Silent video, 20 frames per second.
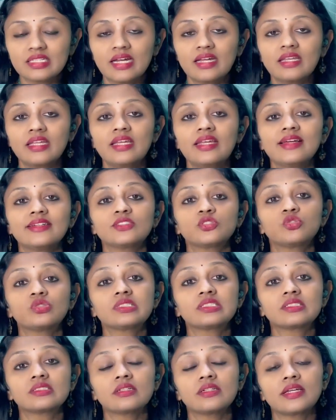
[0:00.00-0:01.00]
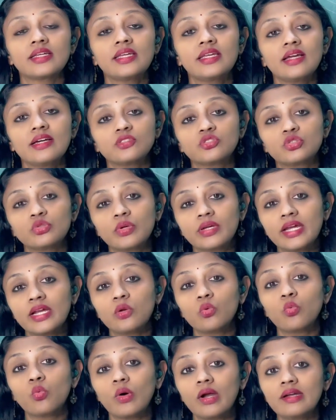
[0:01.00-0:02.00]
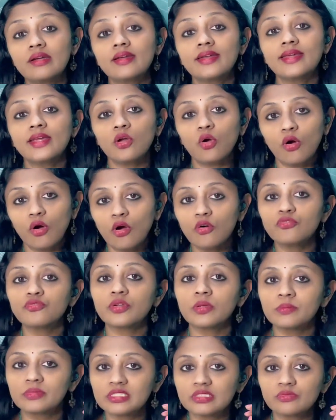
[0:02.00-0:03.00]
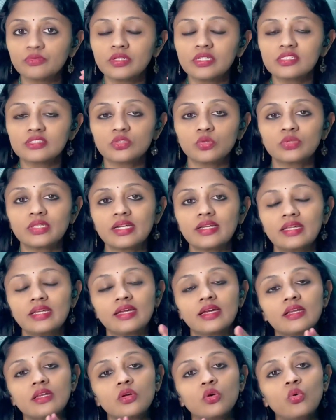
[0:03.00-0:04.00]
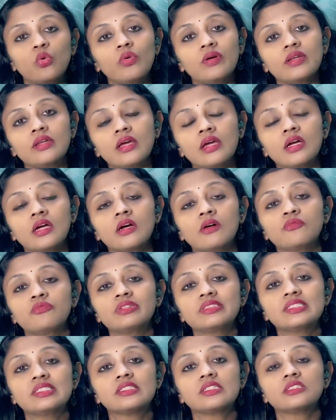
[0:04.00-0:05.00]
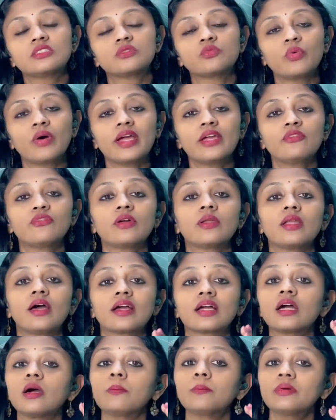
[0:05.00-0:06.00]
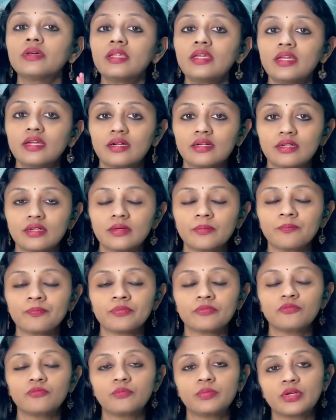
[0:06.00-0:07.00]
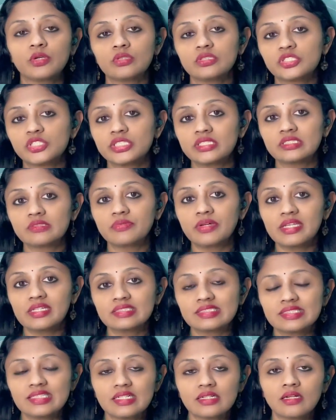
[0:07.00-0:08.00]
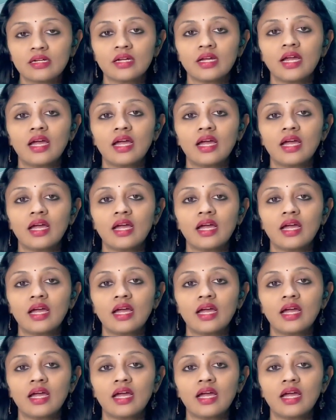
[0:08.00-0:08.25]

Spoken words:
and he has to get one day off from his work so that he can go and visit his wife and accompany her, because she's very sick.